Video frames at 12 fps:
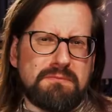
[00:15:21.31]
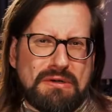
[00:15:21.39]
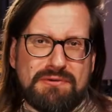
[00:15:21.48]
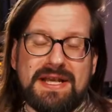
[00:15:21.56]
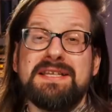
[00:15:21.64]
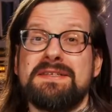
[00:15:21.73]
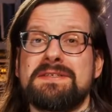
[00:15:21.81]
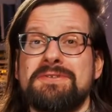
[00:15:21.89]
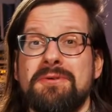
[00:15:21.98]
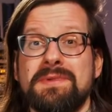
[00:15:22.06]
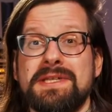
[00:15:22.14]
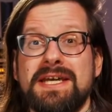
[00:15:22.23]
craziest
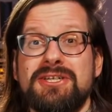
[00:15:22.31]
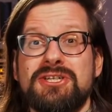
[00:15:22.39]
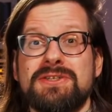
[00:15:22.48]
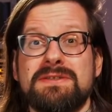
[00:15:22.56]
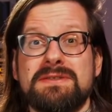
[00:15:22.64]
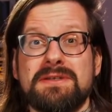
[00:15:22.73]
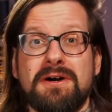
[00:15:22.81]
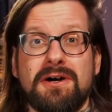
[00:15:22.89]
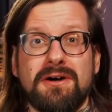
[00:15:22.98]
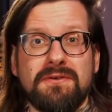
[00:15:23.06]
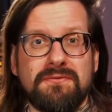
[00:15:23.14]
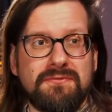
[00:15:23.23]
combinations
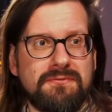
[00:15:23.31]
of